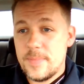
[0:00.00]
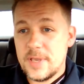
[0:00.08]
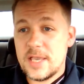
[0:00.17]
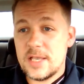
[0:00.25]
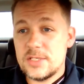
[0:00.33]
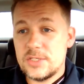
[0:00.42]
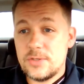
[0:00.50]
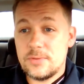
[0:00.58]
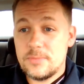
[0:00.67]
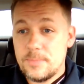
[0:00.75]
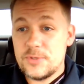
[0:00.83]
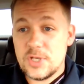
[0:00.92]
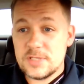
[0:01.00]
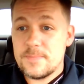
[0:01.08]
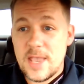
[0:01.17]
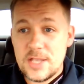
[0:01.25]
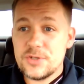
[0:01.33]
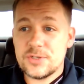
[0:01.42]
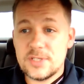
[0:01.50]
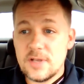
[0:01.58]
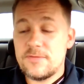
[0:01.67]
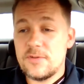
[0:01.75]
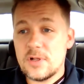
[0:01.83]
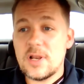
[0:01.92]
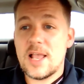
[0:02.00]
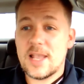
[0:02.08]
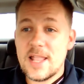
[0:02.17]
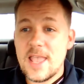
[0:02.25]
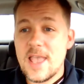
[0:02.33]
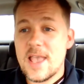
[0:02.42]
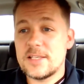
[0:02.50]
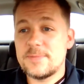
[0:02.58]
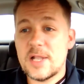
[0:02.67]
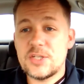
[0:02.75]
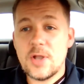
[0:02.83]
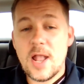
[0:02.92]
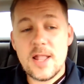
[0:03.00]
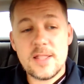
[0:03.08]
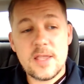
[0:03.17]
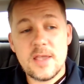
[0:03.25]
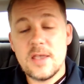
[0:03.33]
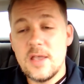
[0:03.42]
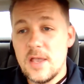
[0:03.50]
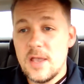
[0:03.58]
because you just made yourself look like an ass by trying to